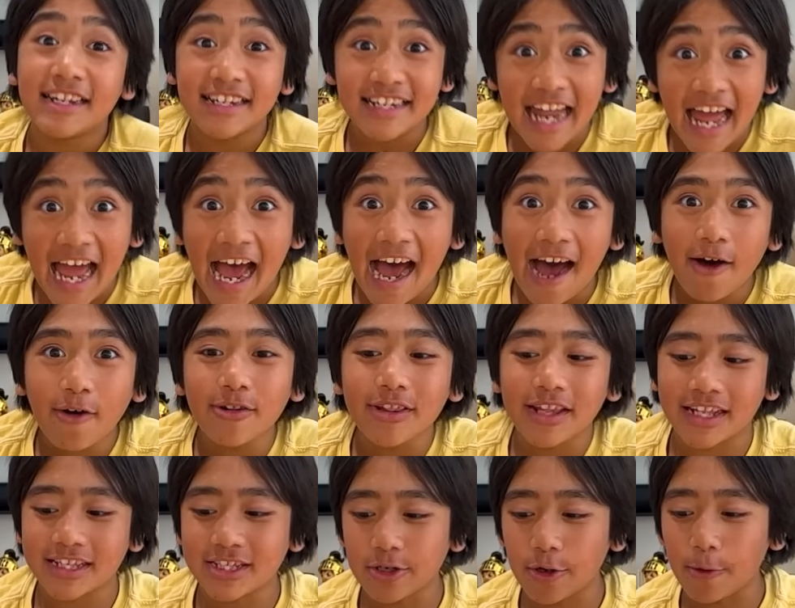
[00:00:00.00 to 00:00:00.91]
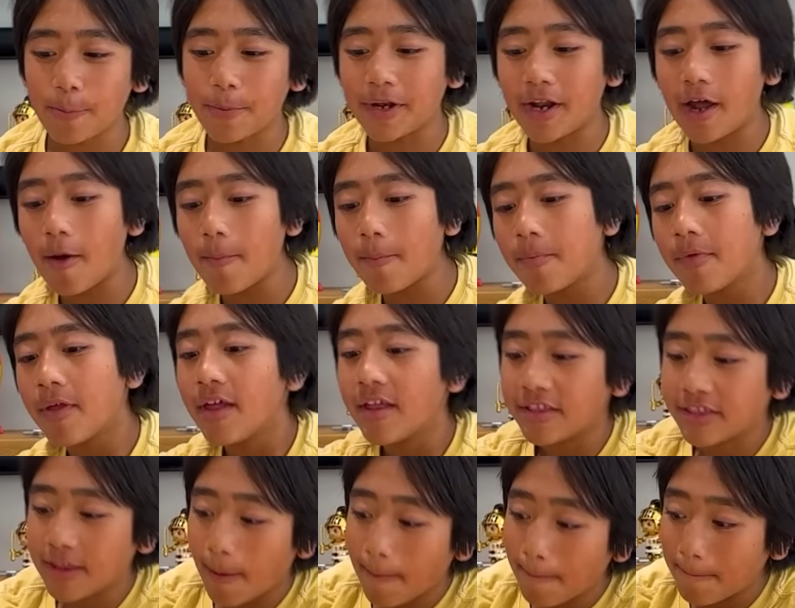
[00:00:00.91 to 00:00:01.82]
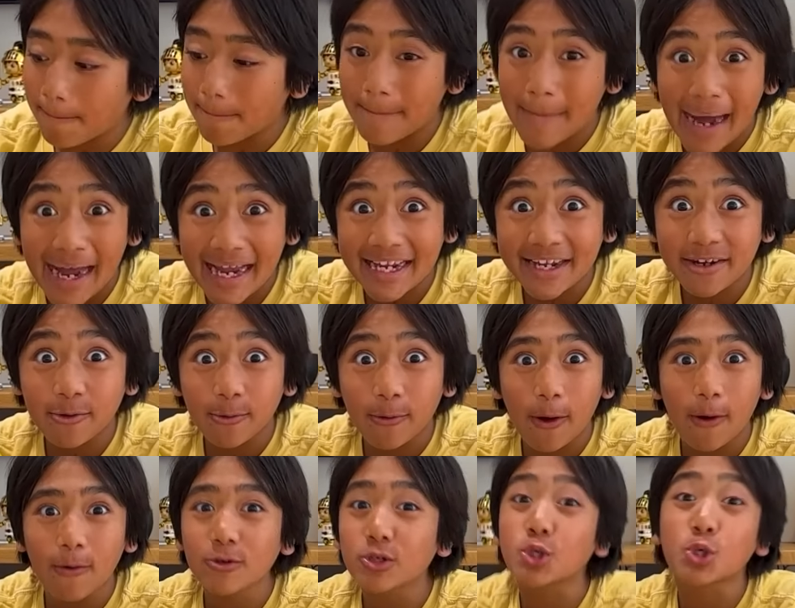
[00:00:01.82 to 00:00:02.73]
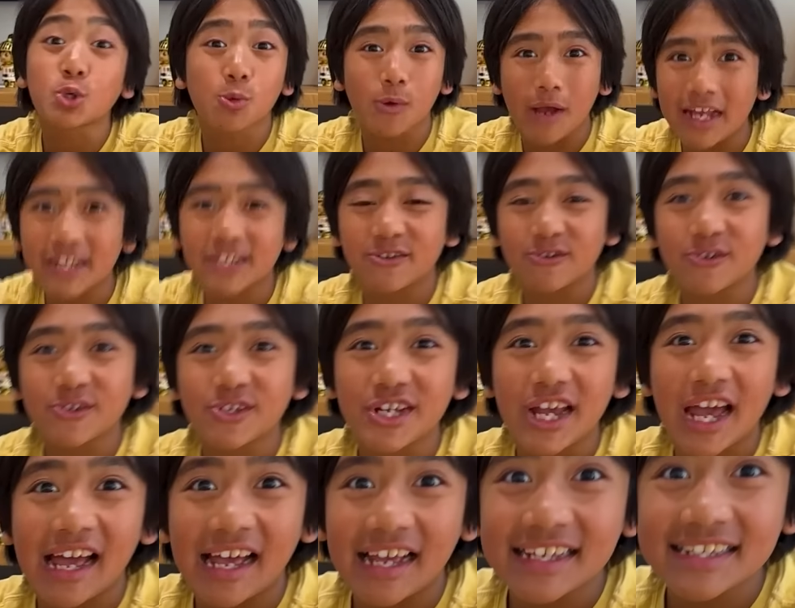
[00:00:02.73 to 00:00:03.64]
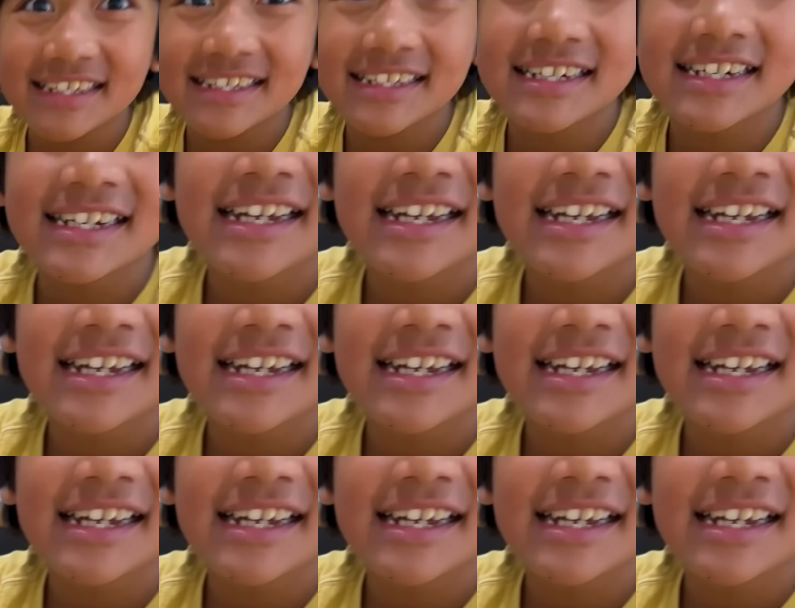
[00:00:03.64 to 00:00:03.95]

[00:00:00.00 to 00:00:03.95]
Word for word: Now let's open up the micro treasure chest.